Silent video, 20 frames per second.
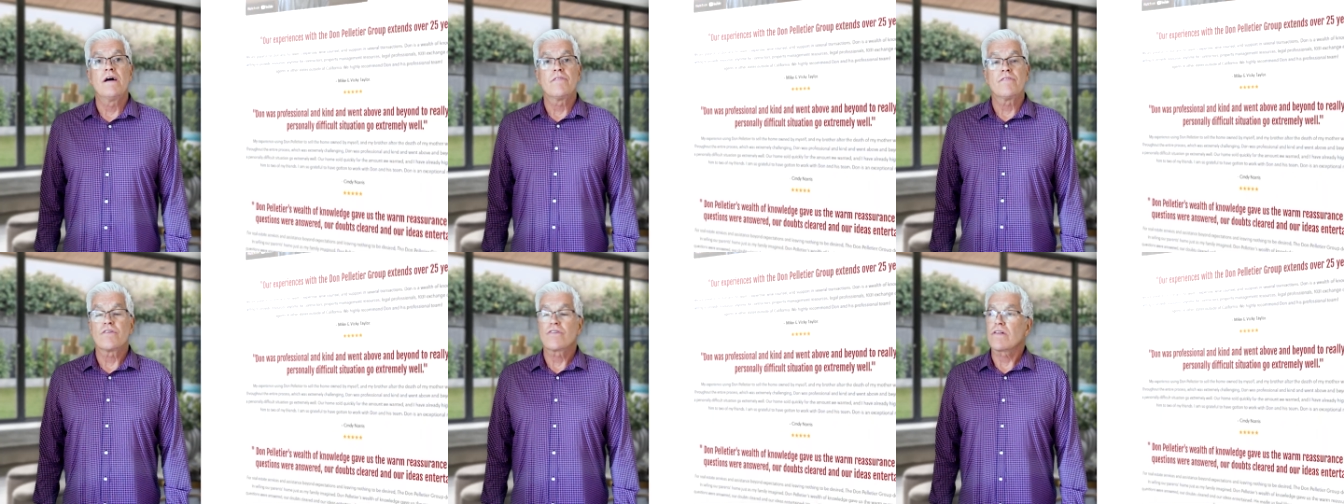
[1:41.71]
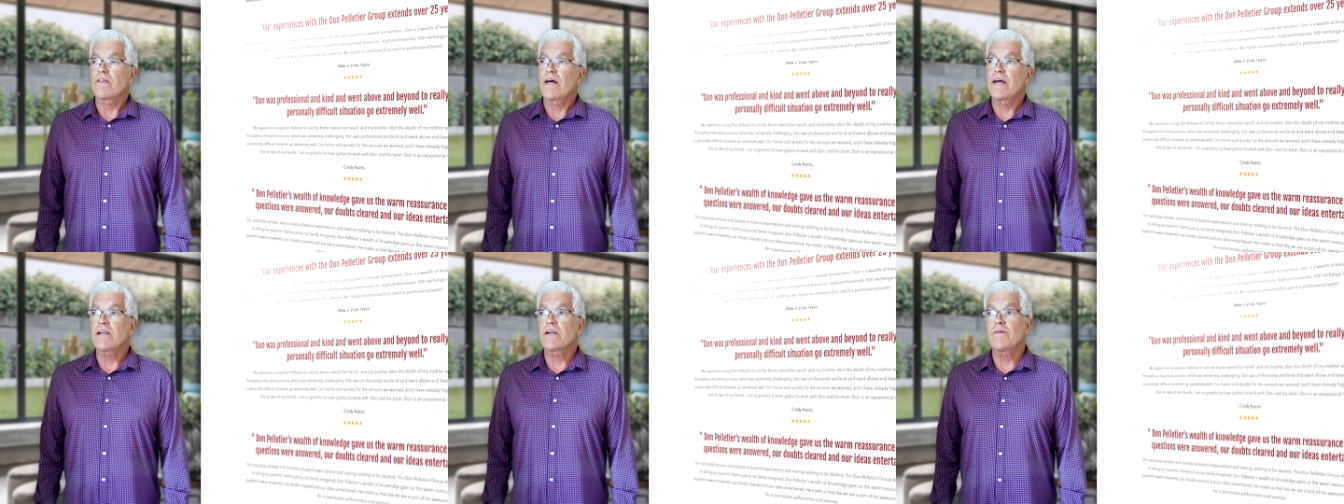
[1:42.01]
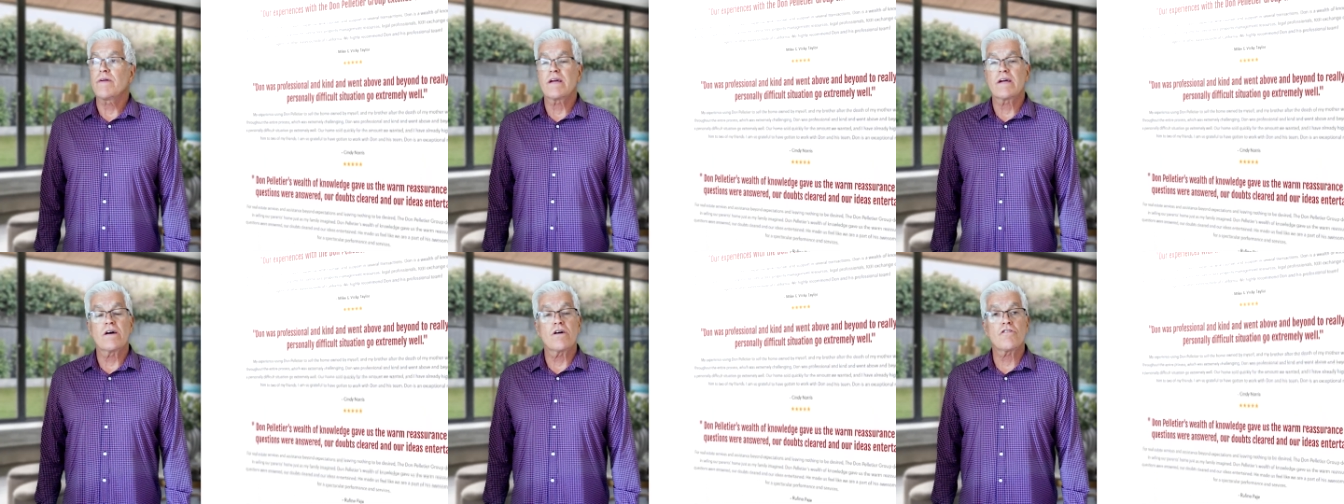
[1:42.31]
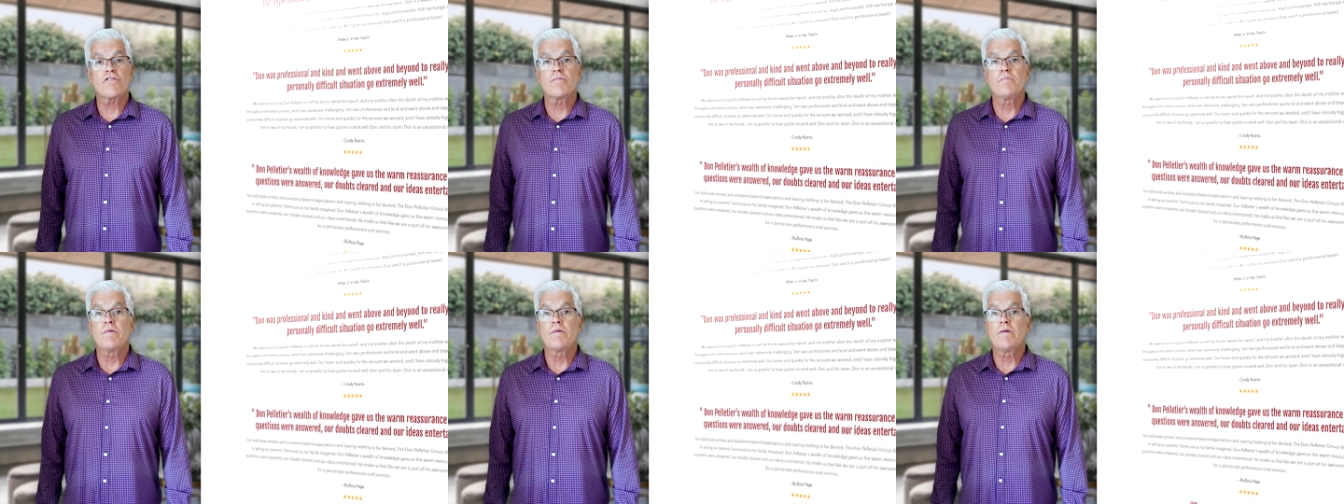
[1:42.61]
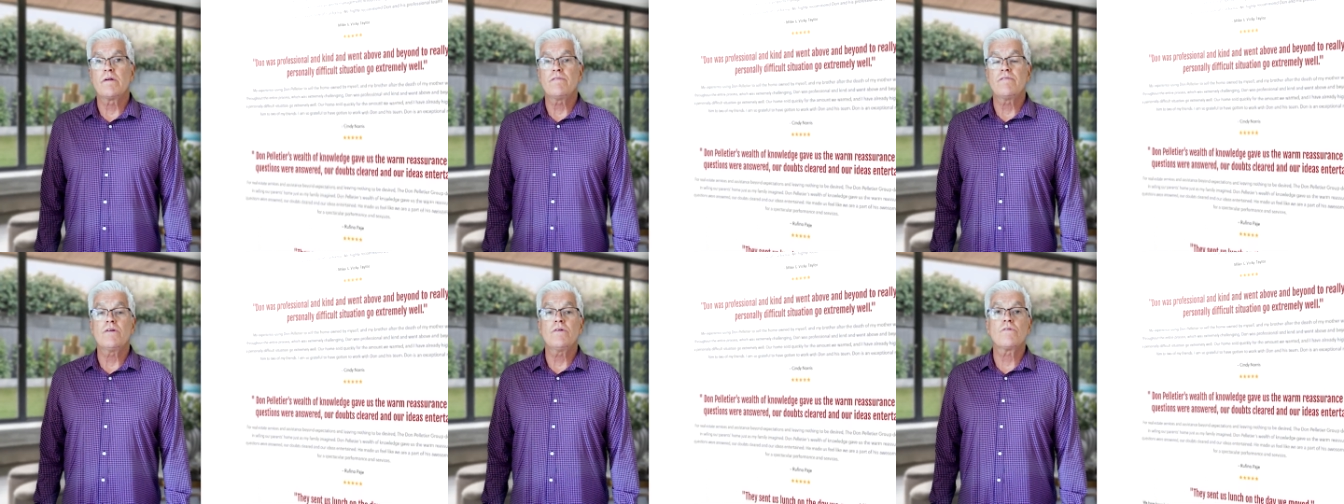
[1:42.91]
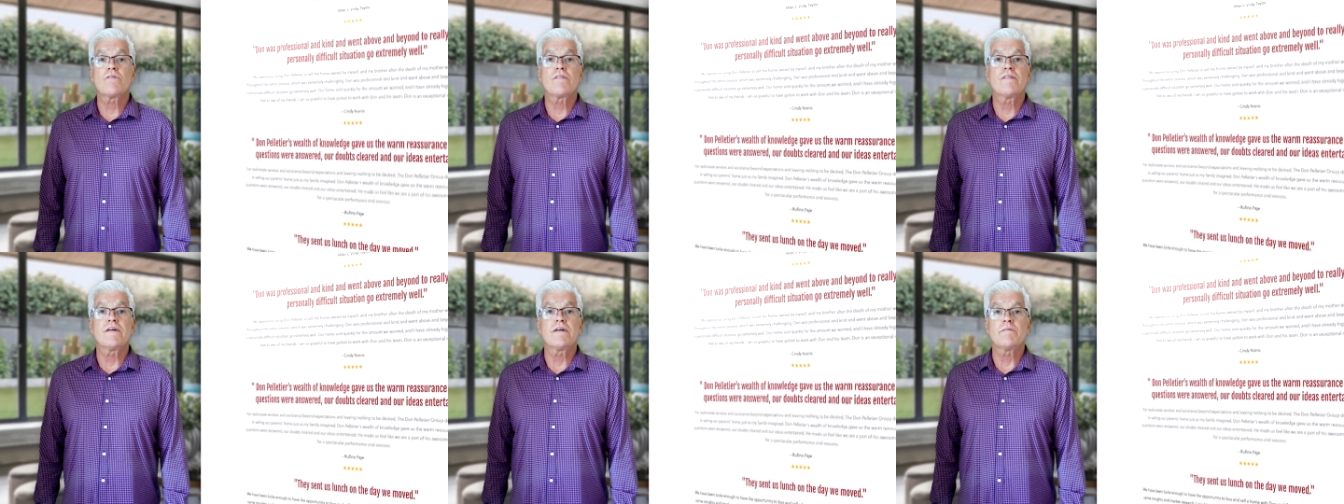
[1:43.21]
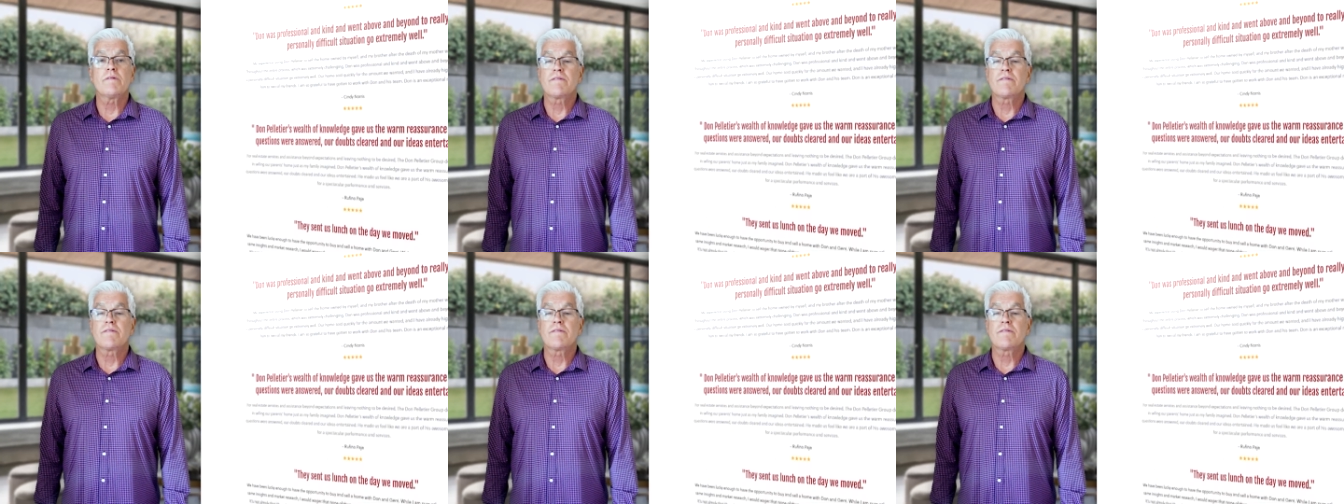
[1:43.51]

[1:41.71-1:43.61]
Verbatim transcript: There's a lot of great customer reviews there.